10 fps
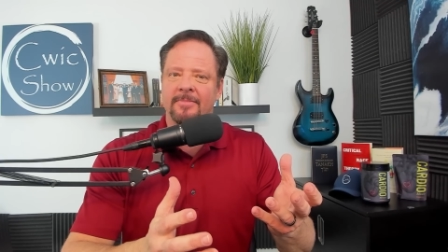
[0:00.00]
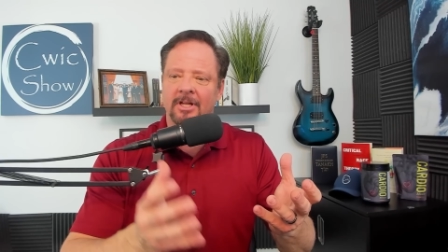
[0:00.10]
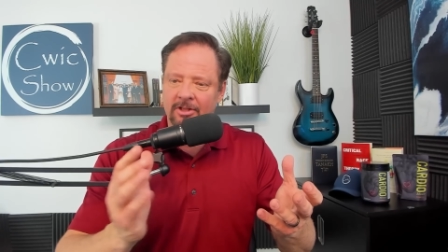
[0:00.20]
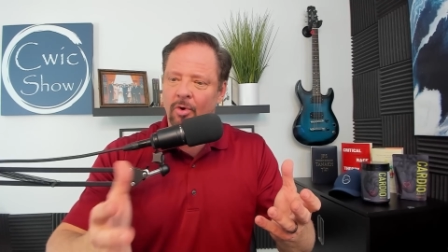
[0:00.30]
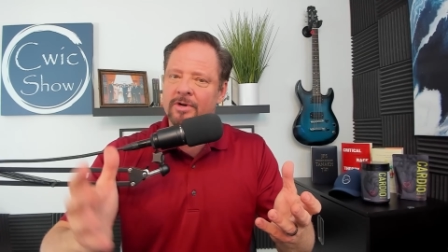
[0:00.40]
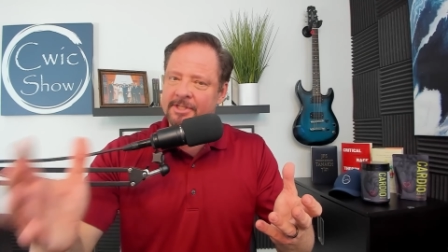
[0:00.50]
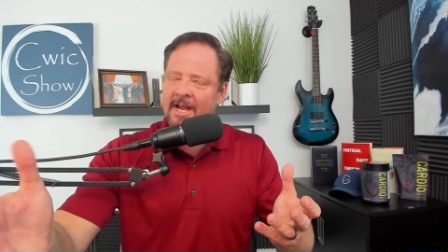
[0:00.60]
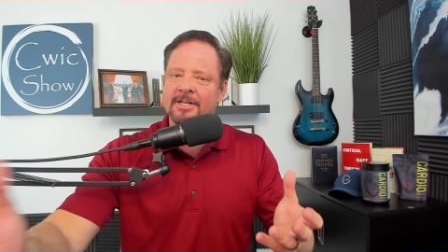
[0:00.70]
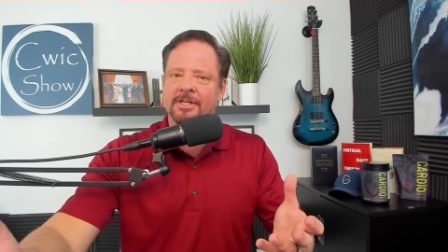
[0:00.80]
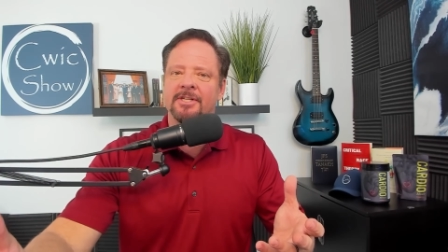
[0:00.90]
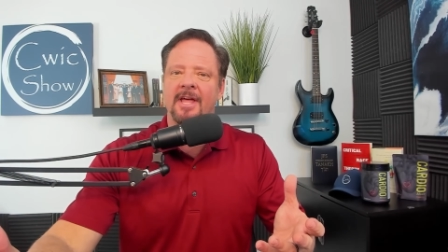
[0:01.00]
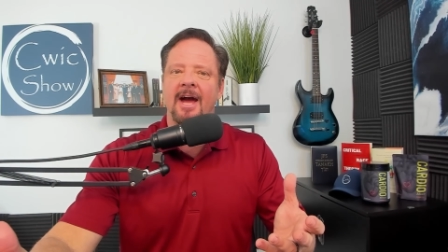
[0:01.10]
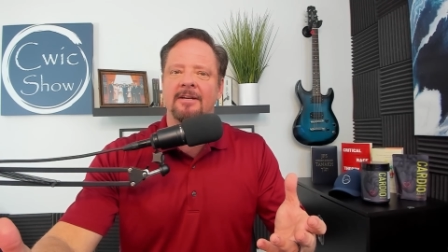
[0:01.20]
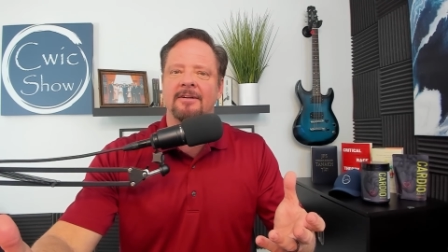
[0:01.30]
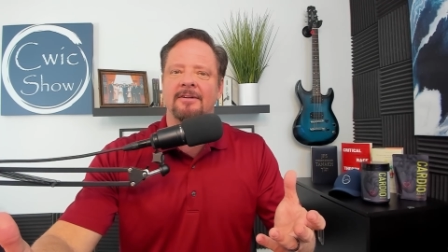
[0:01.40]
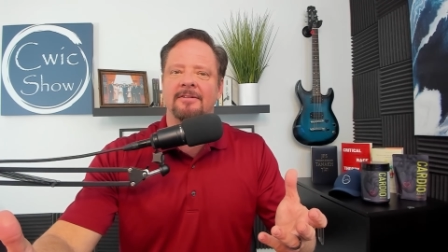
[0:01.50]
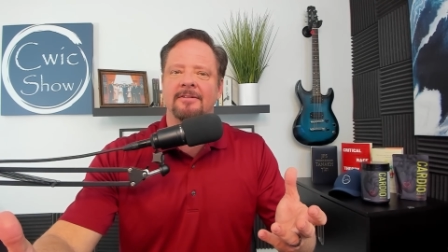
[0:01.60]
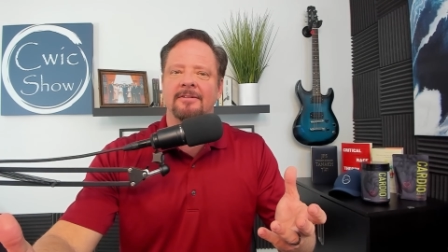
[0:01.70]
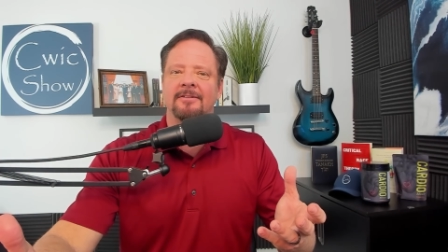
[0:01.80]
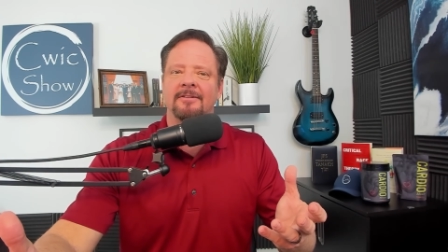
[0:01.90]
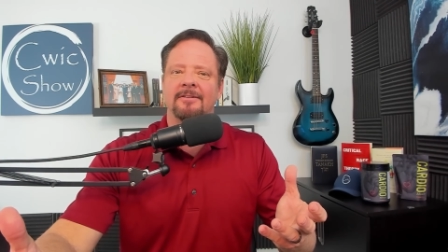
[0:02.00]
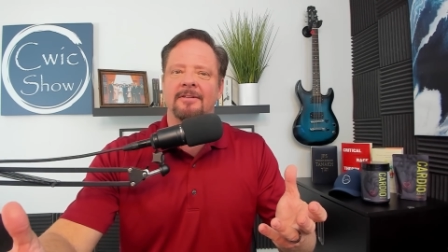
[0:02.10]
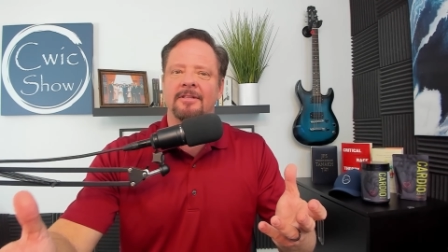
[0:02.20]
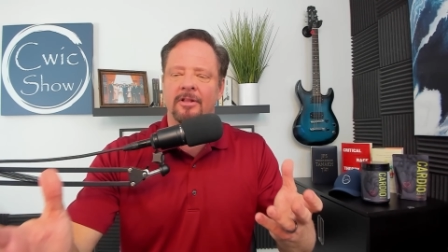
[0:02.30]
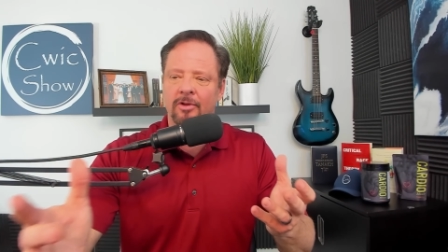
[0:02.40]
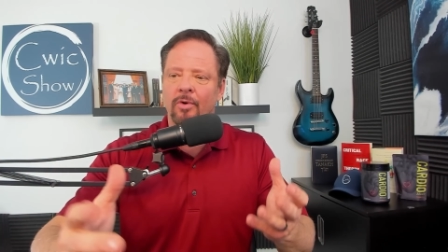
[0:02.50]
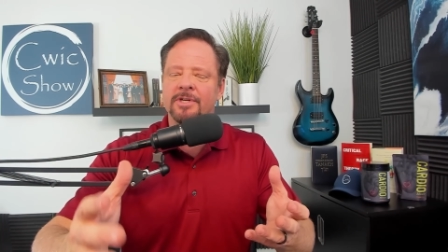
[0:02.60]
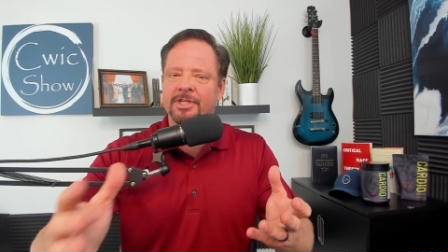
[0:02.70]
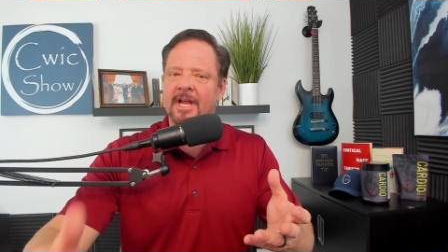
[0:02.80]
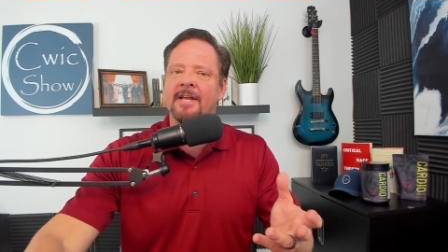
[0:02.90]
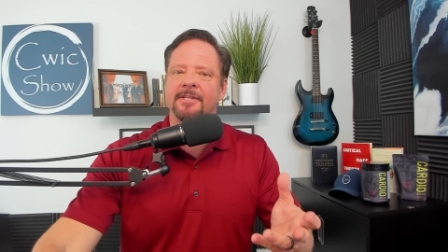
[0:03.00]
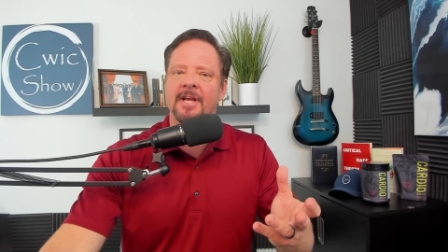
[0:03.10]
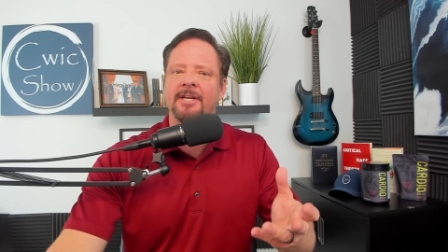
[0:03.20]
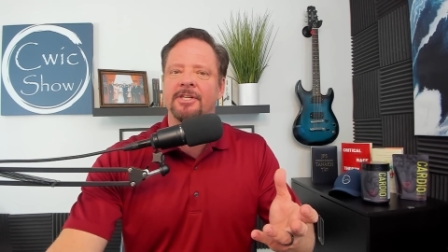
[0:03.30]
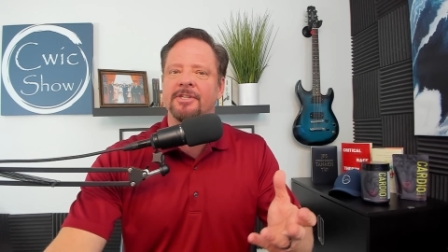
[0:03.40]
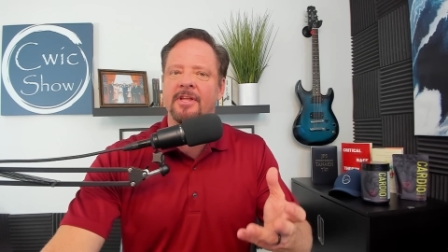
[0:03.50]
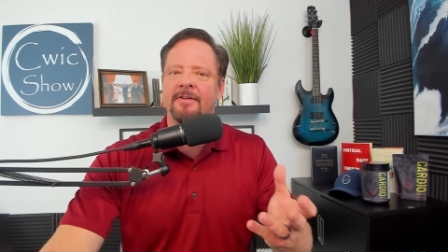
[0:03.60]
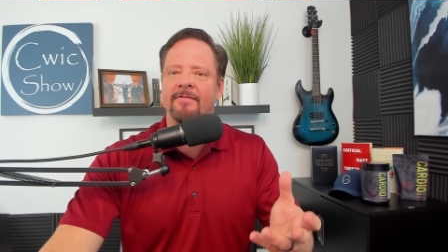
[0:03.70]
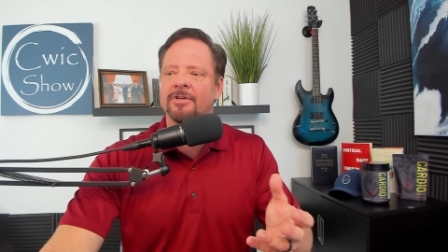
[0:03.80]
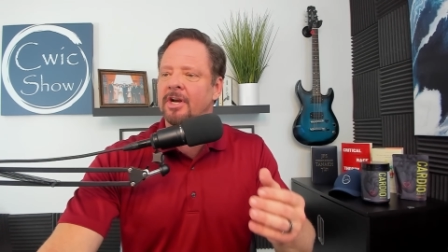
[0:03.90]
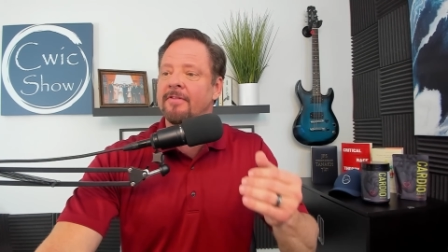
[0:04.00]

The Lord sanctions that. The Lord sanctions the adversity.